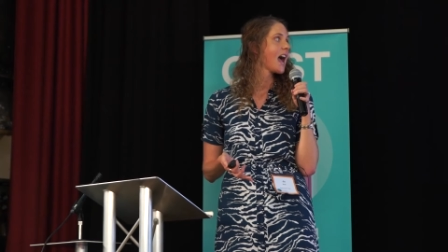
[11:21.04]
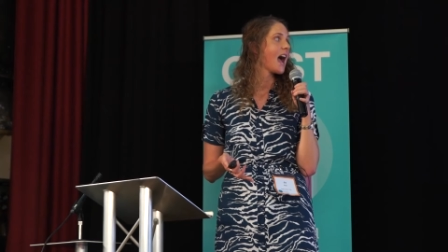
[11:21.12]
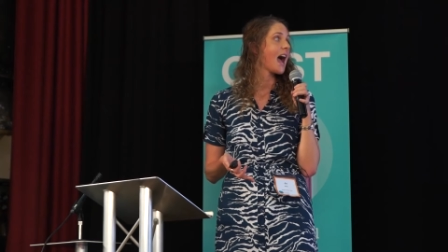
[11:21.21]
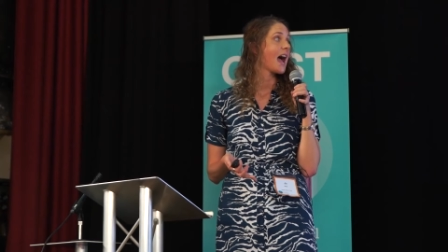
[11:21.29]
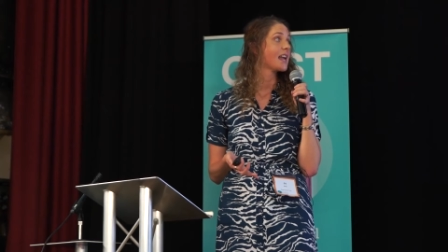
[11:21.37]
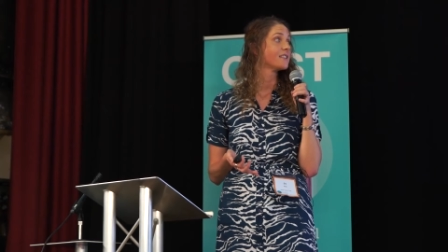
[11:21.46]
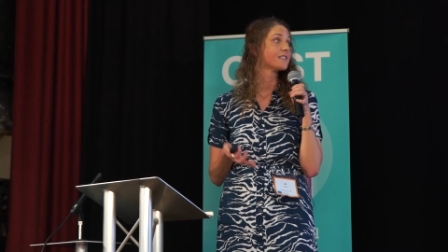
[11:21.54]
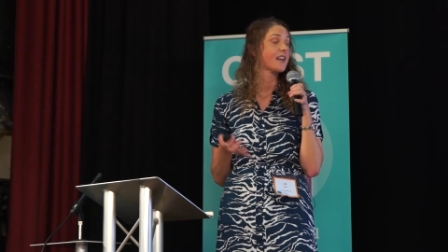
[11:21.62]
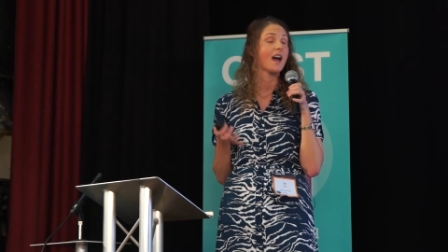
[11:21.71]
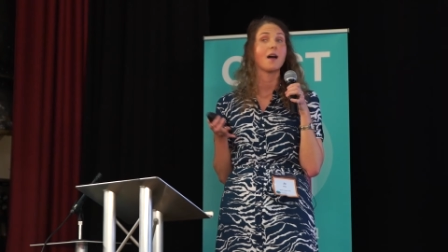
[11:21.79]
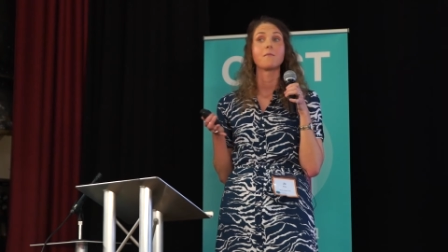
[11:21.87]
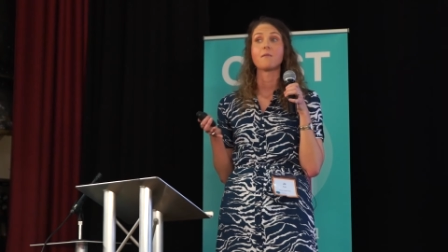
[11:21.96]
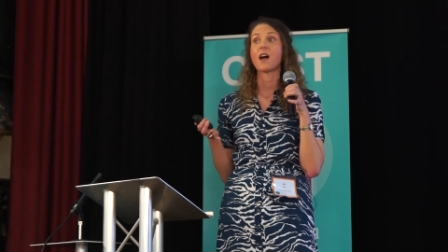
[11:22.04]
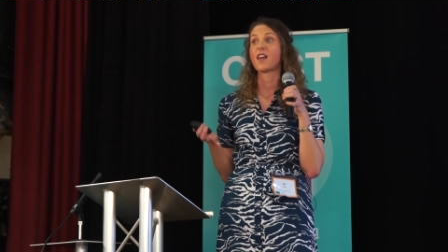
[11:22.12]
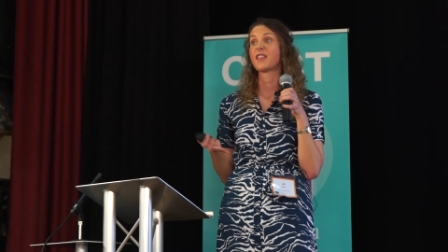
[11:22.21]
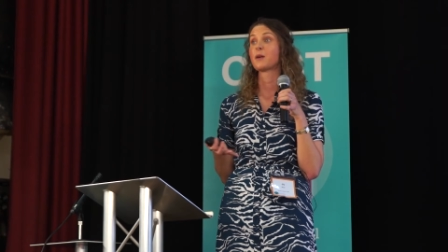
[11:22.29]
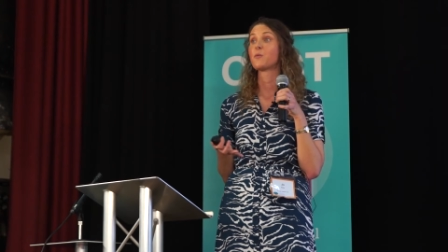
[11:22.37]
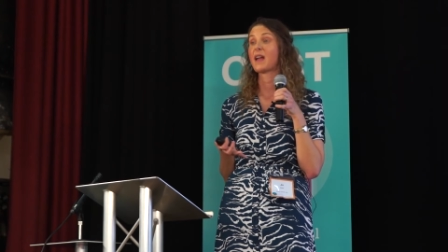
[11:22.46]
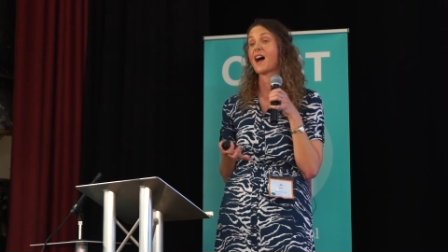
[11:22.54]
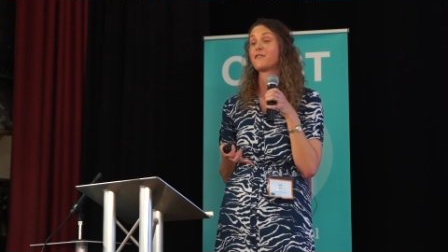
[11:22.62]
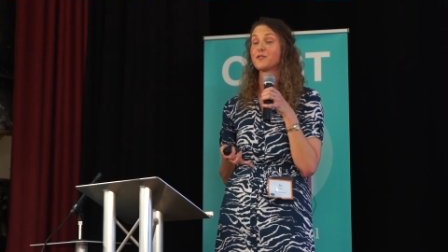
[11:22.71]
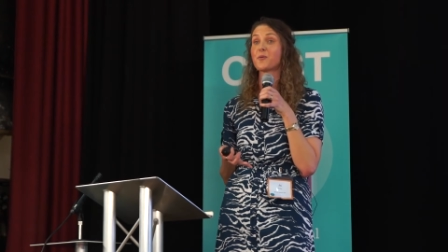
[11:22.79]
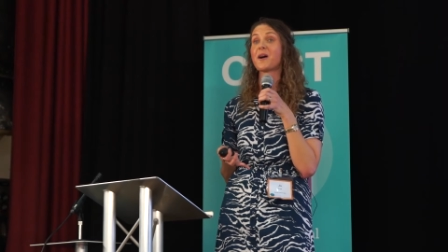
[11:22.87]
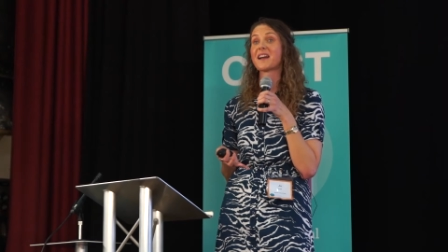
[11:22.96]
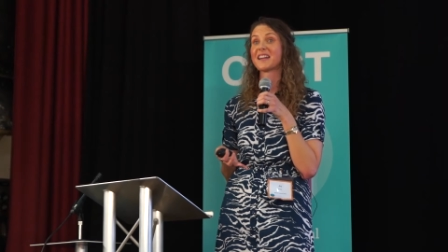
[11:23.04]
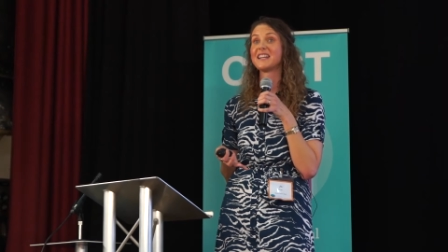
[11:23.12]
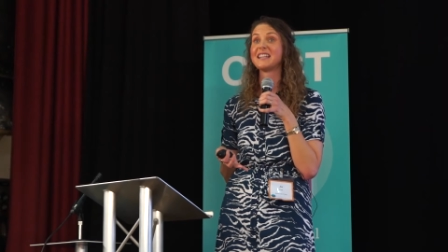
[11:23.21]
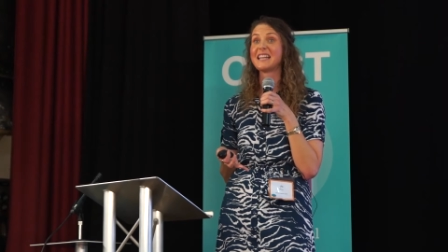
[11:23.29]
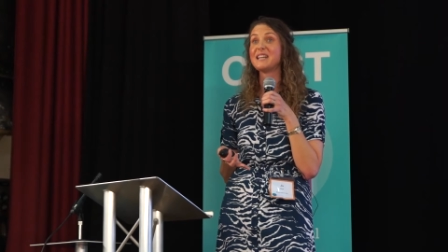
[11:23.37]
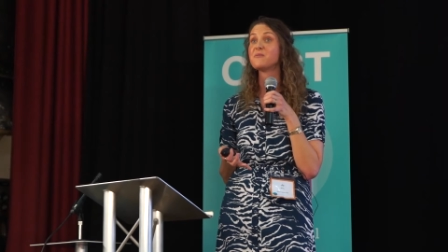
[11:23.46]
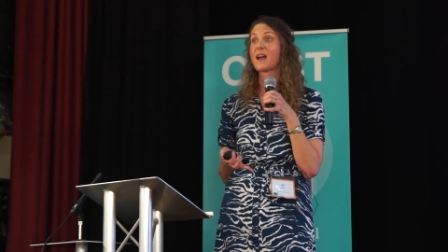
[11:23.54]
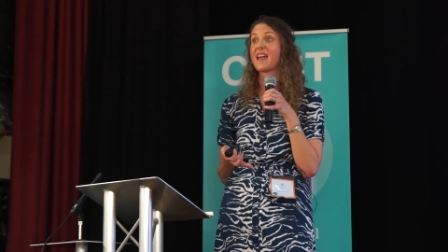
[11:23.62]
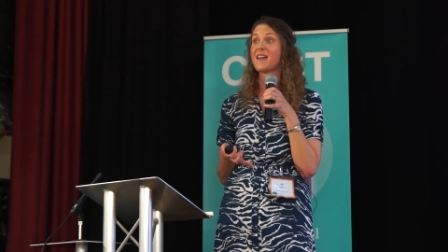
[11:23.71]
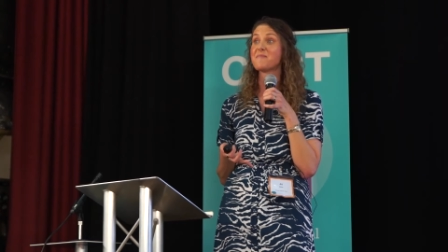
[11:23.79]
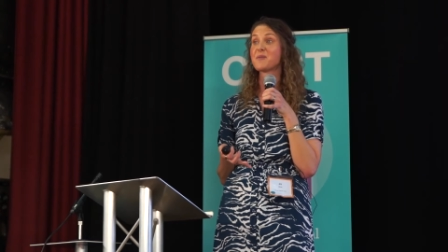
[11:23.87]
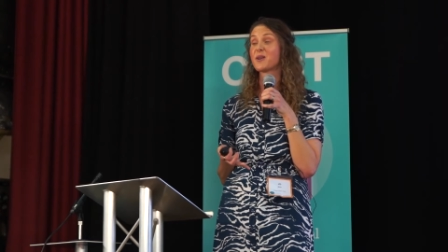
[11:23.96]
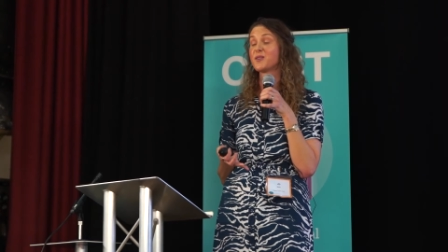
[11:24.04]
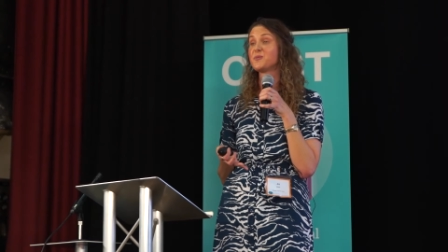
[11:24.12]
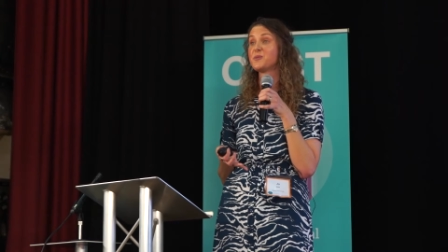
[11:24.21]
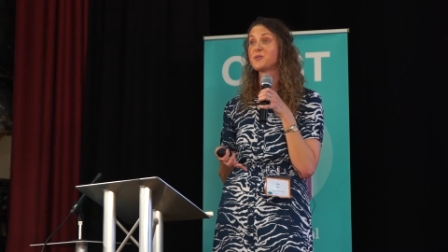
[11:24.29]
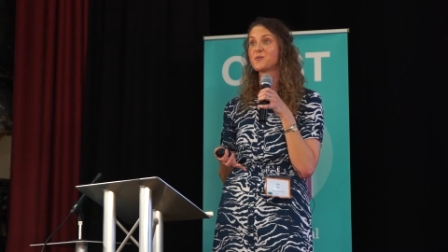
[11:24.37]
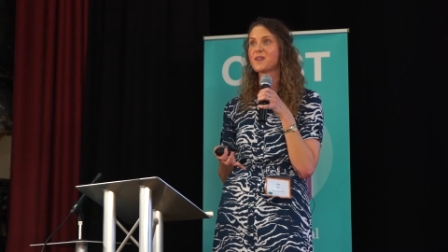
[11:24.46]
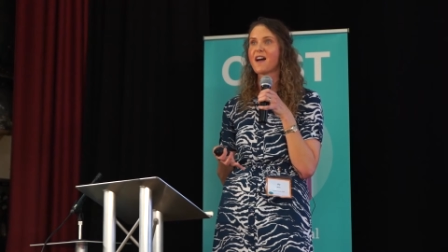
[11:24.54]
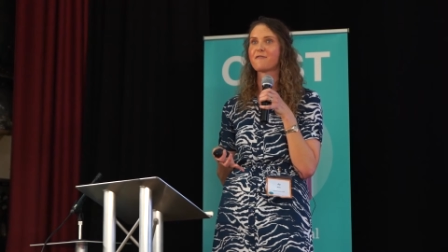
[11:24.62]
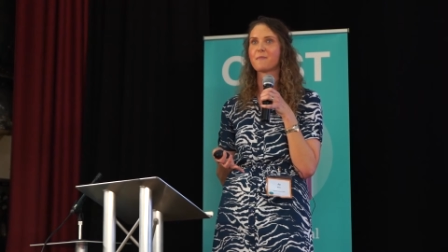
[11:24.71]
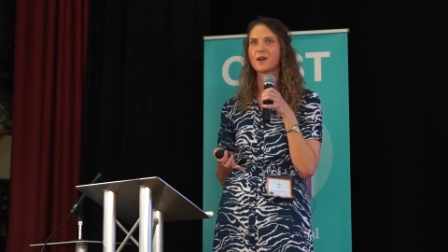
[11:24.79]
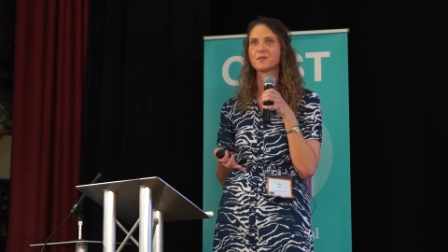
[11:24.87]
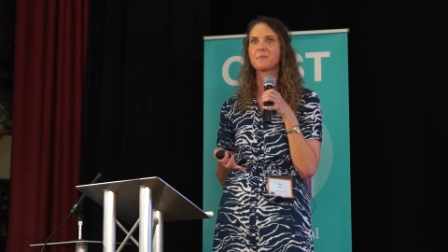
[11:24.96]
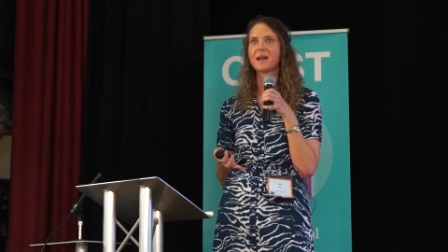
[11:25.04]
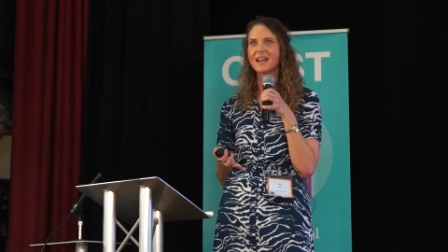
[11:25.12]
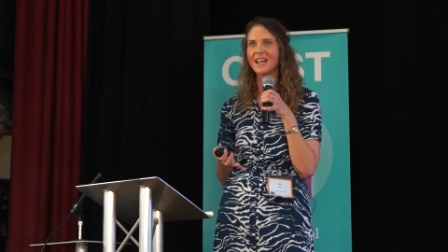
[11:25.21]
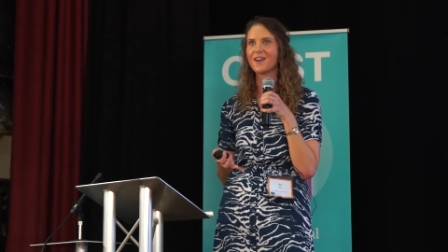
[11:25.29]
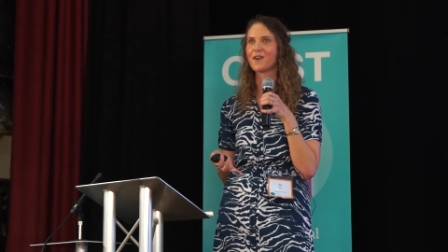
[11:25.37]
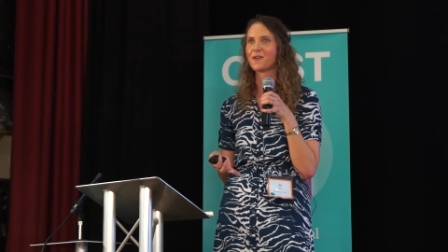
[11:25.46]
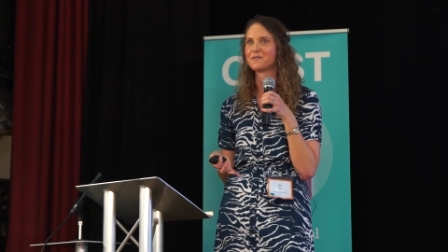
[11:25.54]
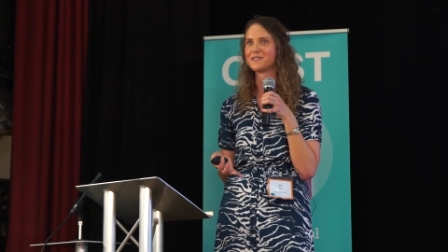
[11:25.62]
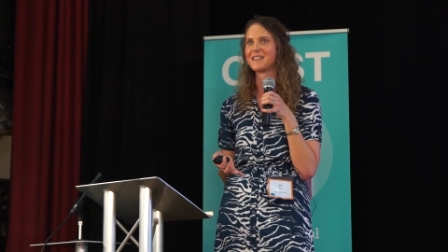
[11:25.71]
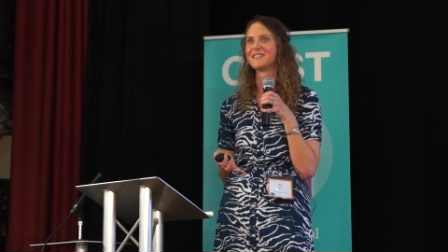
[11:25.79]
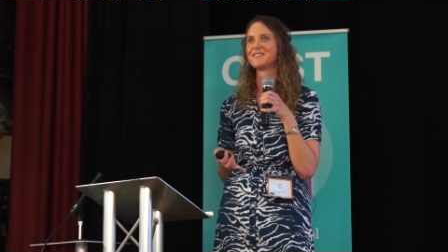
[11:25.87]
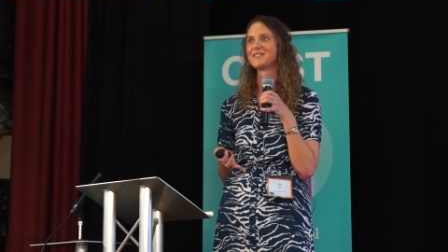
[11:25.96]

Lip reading: And I think we have to work in a lean way because we don't have much money often.